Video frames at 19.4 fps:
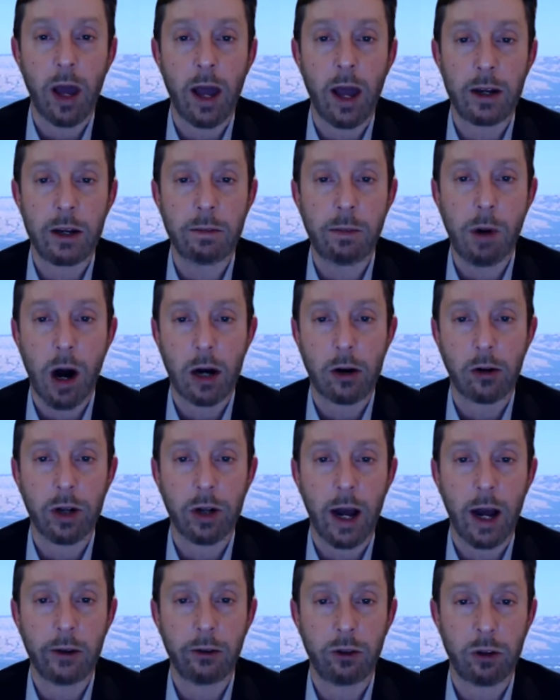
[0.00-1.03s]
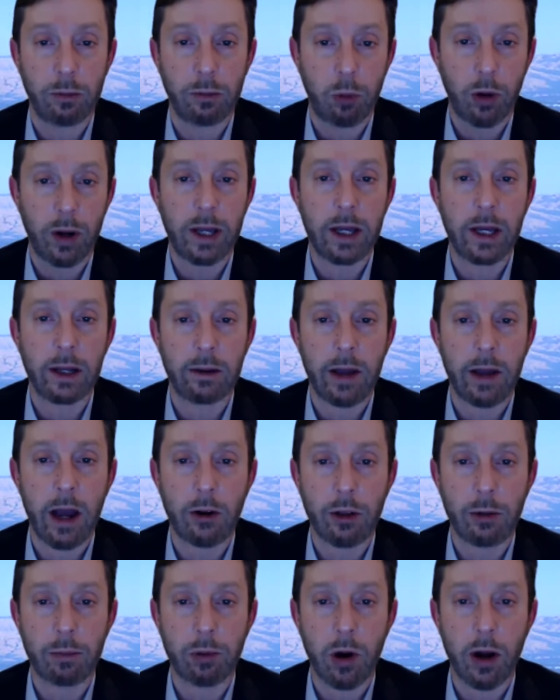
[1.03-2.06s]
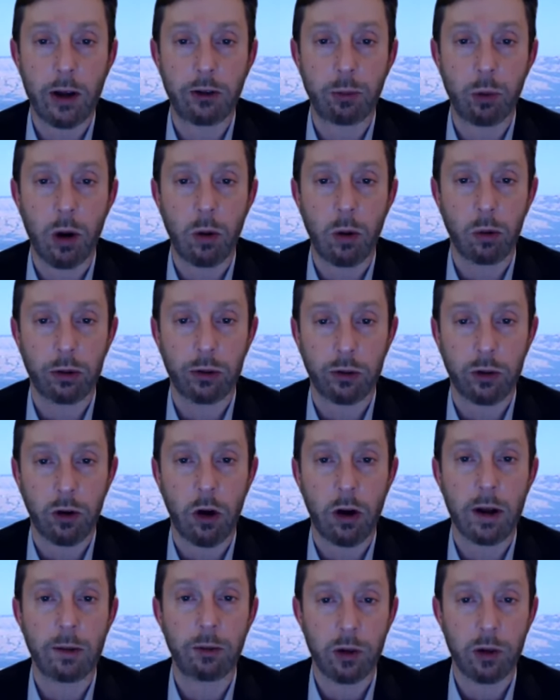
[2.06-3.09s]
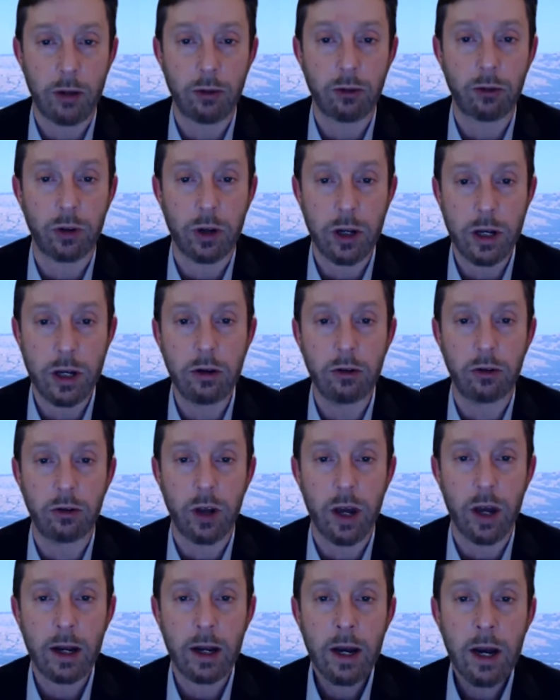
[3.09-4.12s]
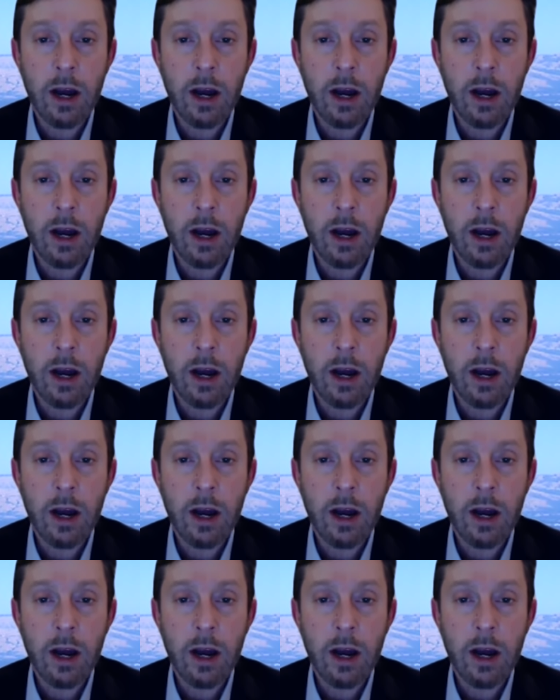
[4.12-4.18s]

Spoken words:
and democratized to bringing it down to the price point where startups and others can use it,